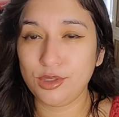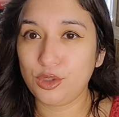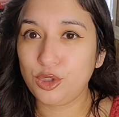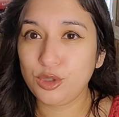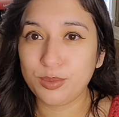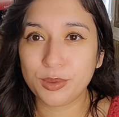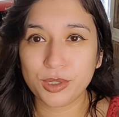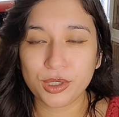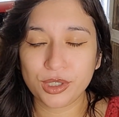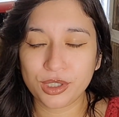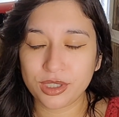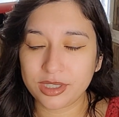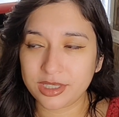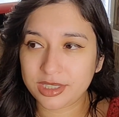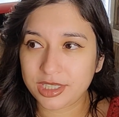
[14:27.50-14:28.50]

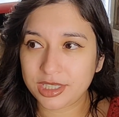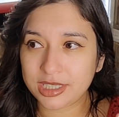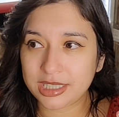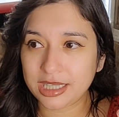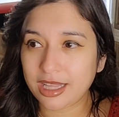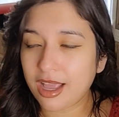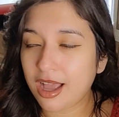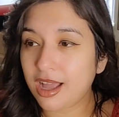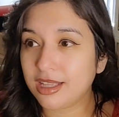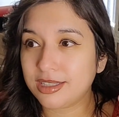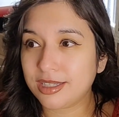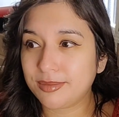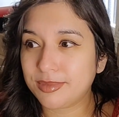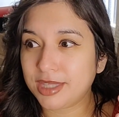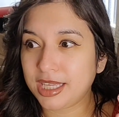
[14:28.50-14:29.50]
Super, just not
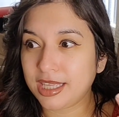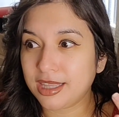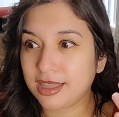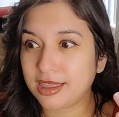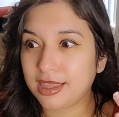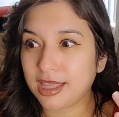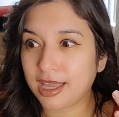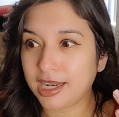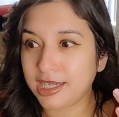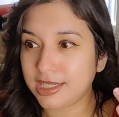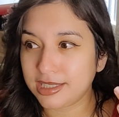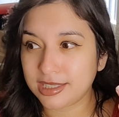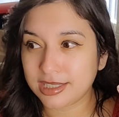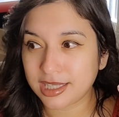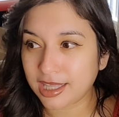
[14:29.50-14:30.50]
something that
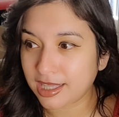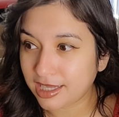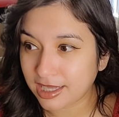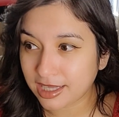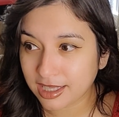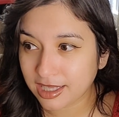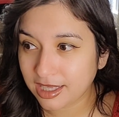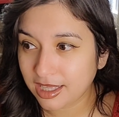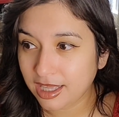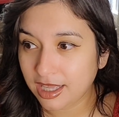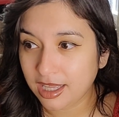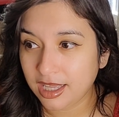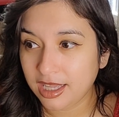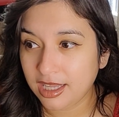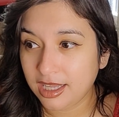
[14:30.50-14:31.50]
is like
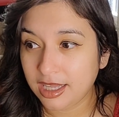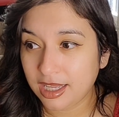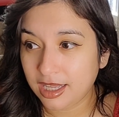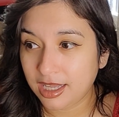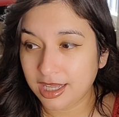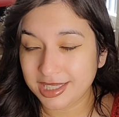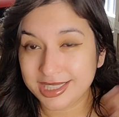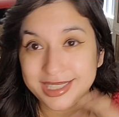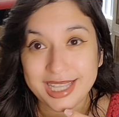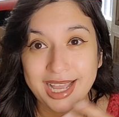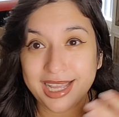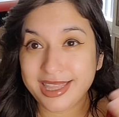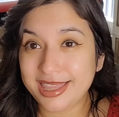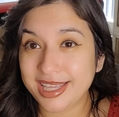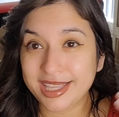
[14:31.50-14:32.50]
a
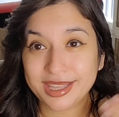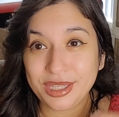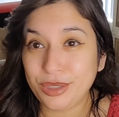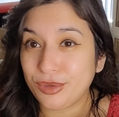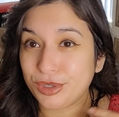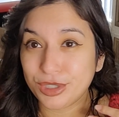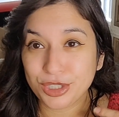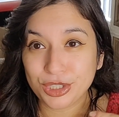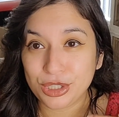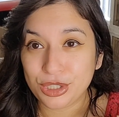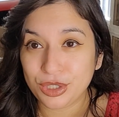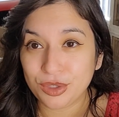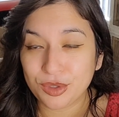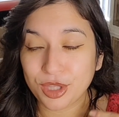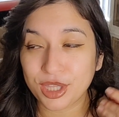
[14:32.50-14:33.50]
side thing that you can just
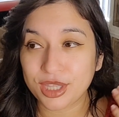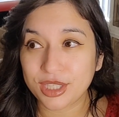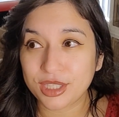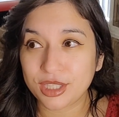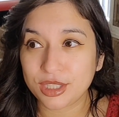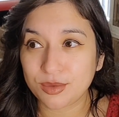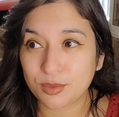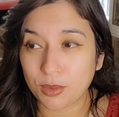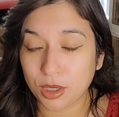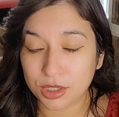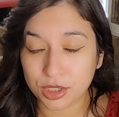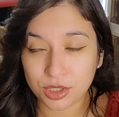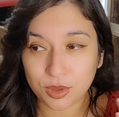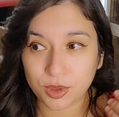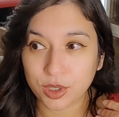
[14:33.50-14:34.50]
do. Like, this is a
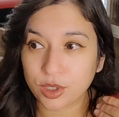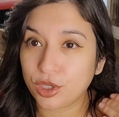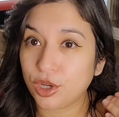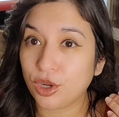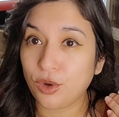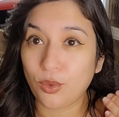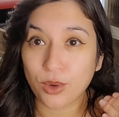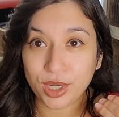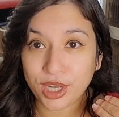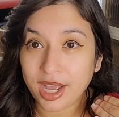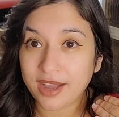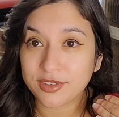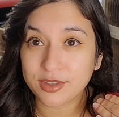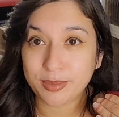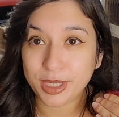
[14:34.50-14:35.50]
tutorial you're going to
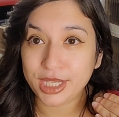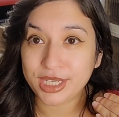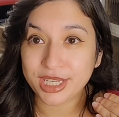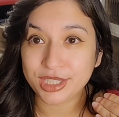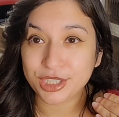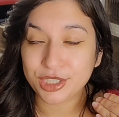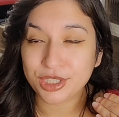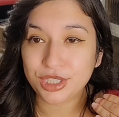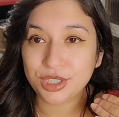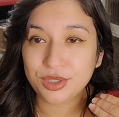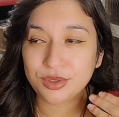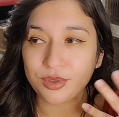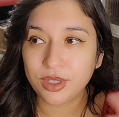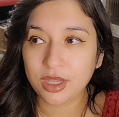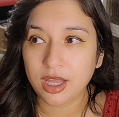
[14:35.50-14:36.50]
have to pay attention
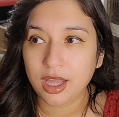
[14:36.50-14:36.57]
to.